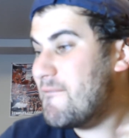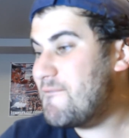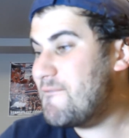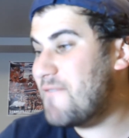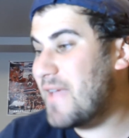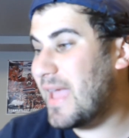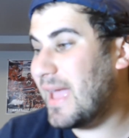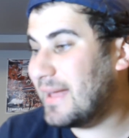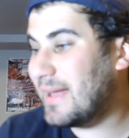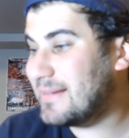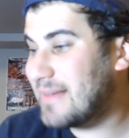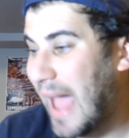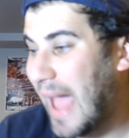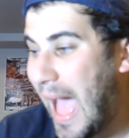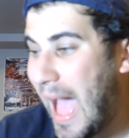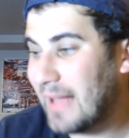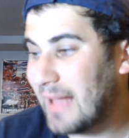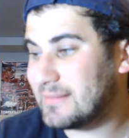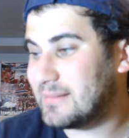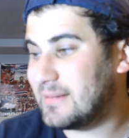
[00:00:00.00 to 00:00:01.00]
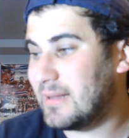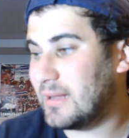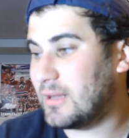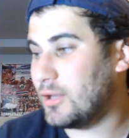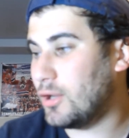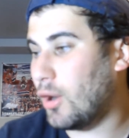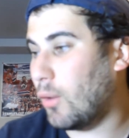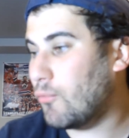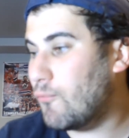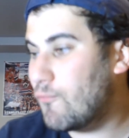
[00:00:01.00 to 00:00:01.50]
Fantastic,
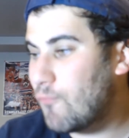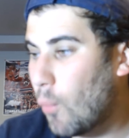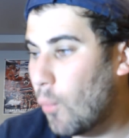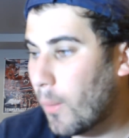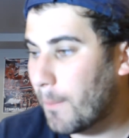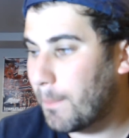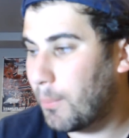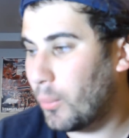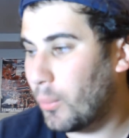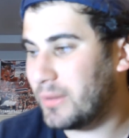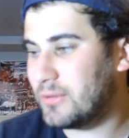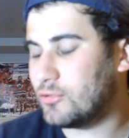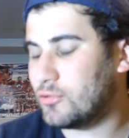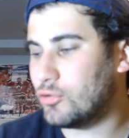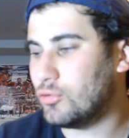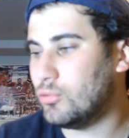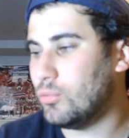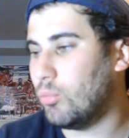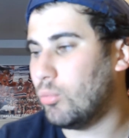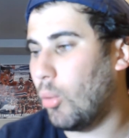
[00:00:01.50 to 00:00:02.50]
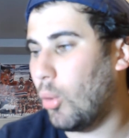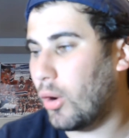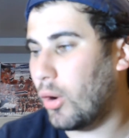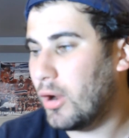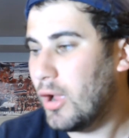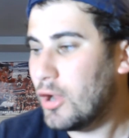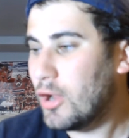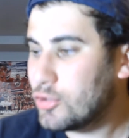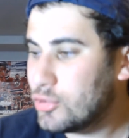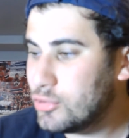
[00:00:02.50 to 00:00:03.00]
4.2 WAR,
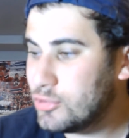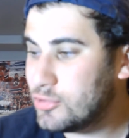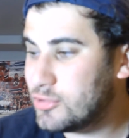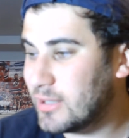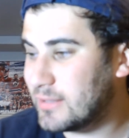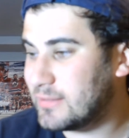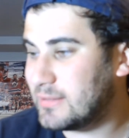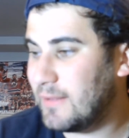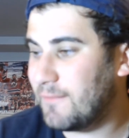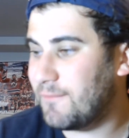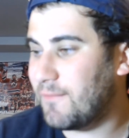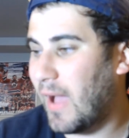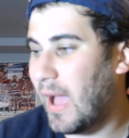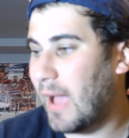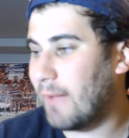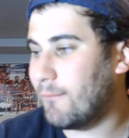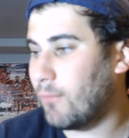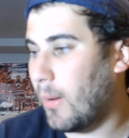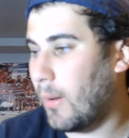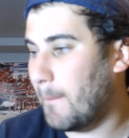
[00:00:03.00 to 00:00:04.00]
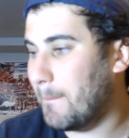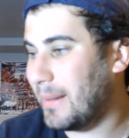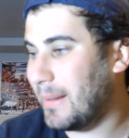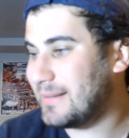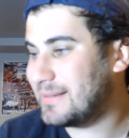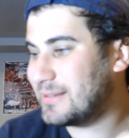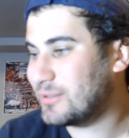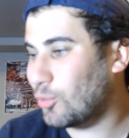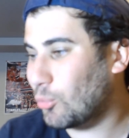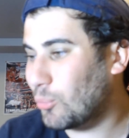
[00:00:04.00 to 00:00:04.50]
265 on
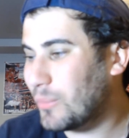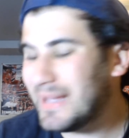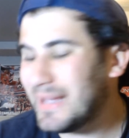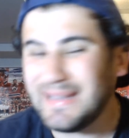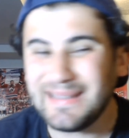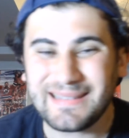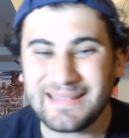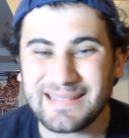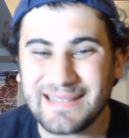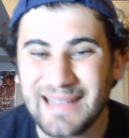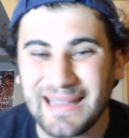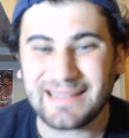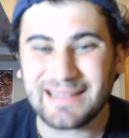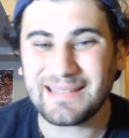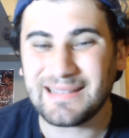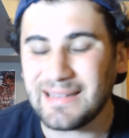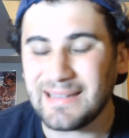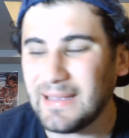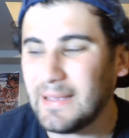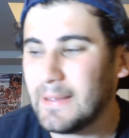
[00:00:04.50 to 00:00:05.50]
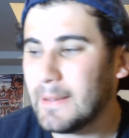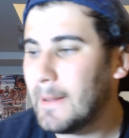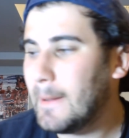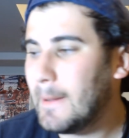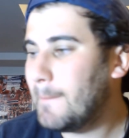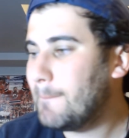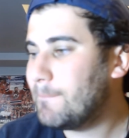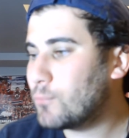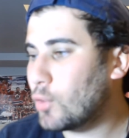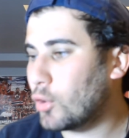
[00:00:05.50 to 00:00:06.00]
base, 360
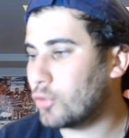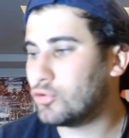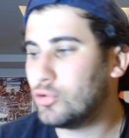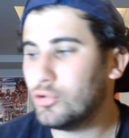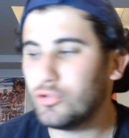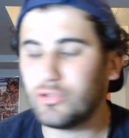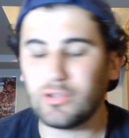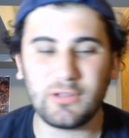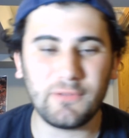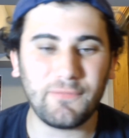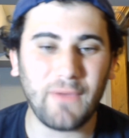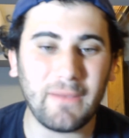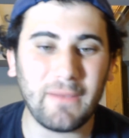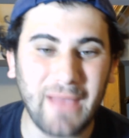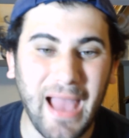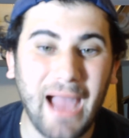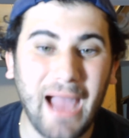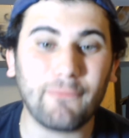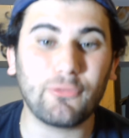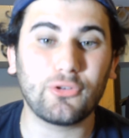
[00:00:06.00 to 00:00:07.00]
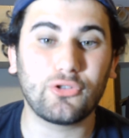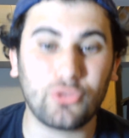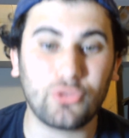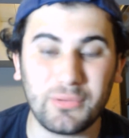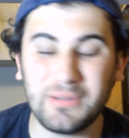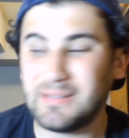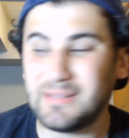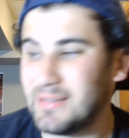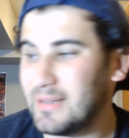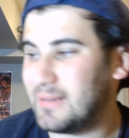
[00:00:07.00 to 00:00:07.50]
or 265 average,
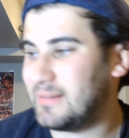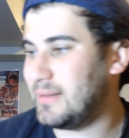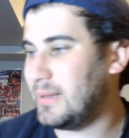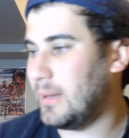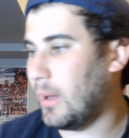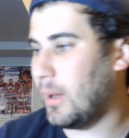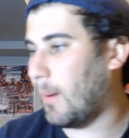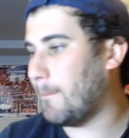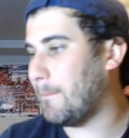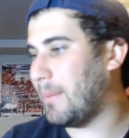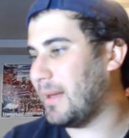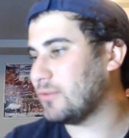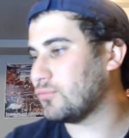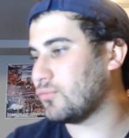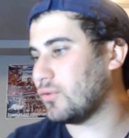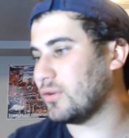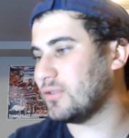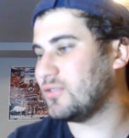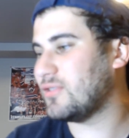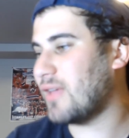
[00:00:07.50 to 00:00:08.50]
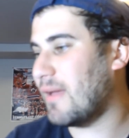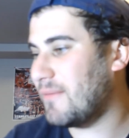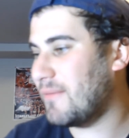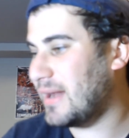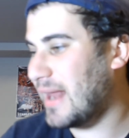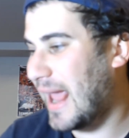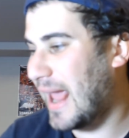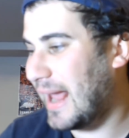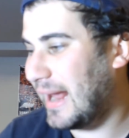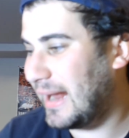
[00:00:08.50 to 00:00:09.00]
360 on base for a
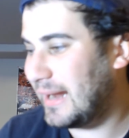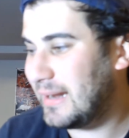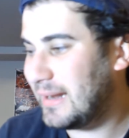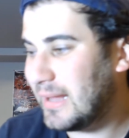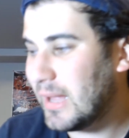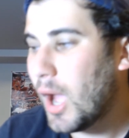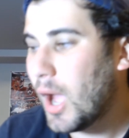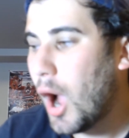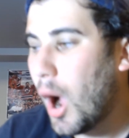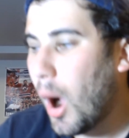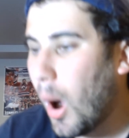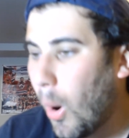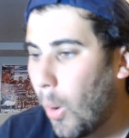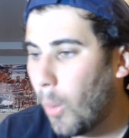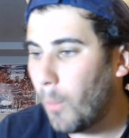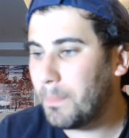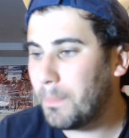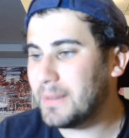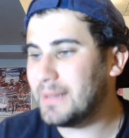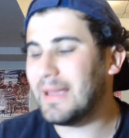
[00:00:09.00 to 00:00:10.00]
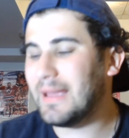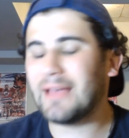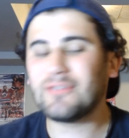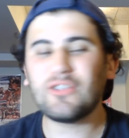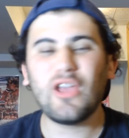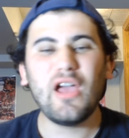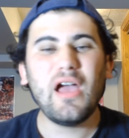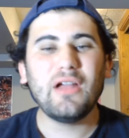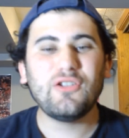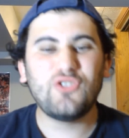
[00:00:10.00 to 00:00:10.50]
780 OPS.
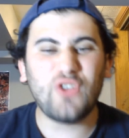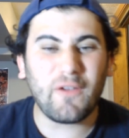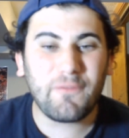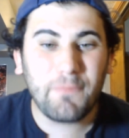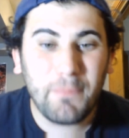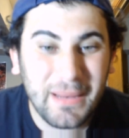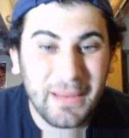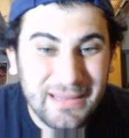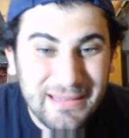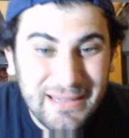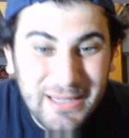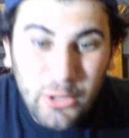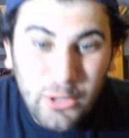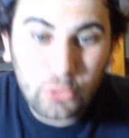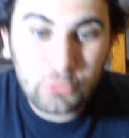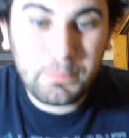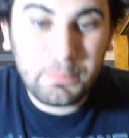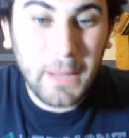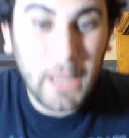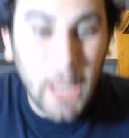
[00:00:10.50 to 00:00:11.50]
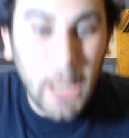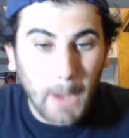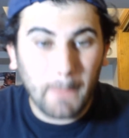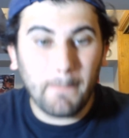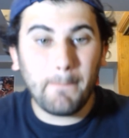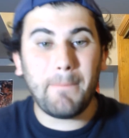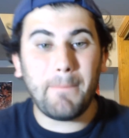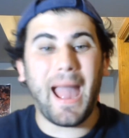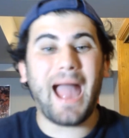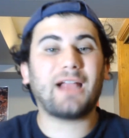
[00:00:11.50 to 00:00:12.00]
Jeff McNeil's
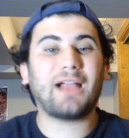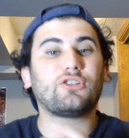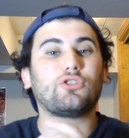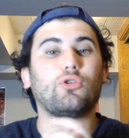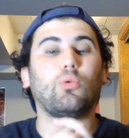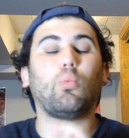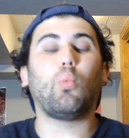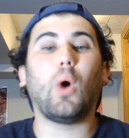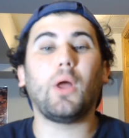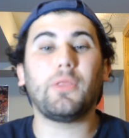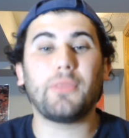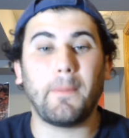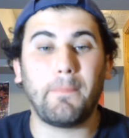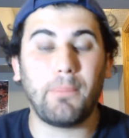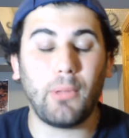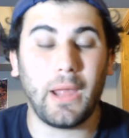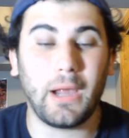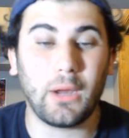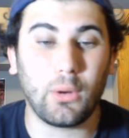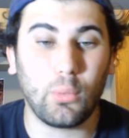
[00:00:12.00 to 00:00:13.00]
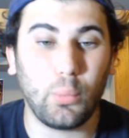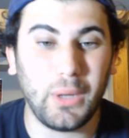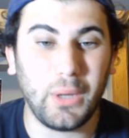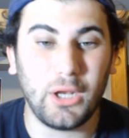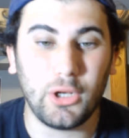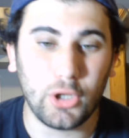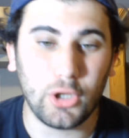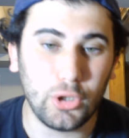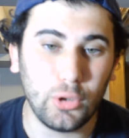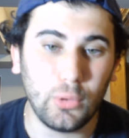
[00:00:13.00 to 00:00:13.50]
become back to what the player we
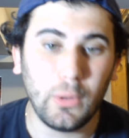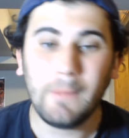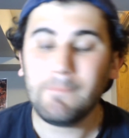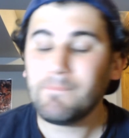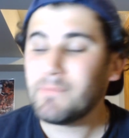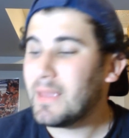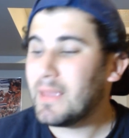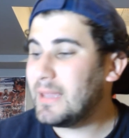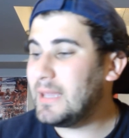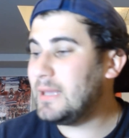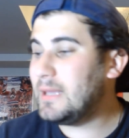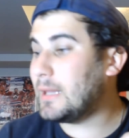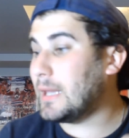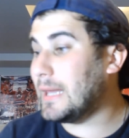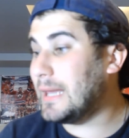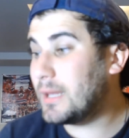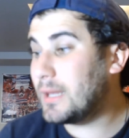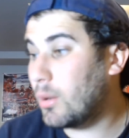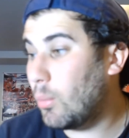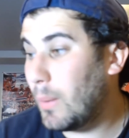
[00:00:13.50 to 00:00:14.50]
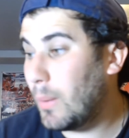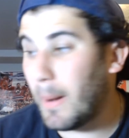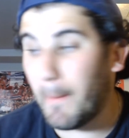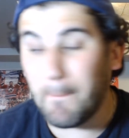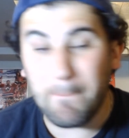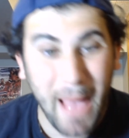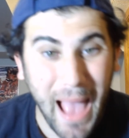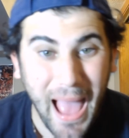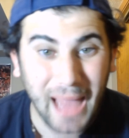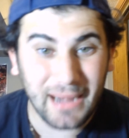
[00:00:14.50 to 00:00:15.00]
knew. He could win a
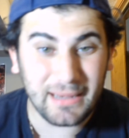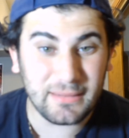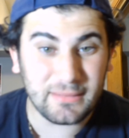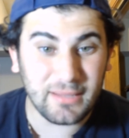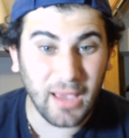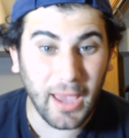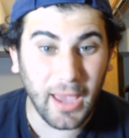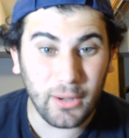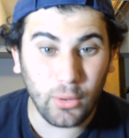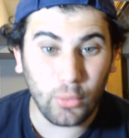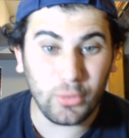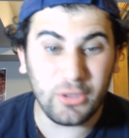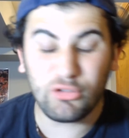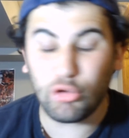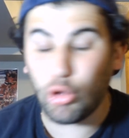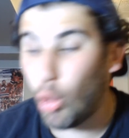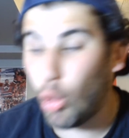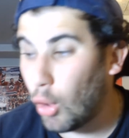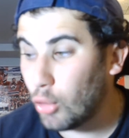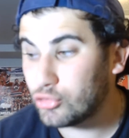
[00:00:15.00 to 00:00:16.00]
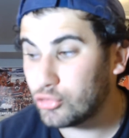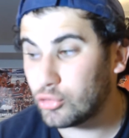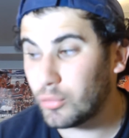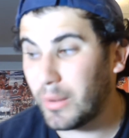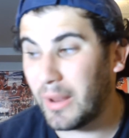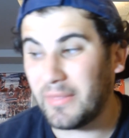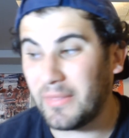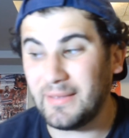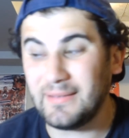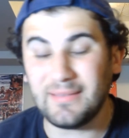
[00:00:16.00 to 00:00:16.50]
batting title. He's close to
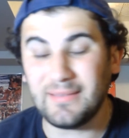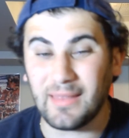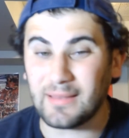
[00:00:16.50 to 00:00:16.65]
it. He's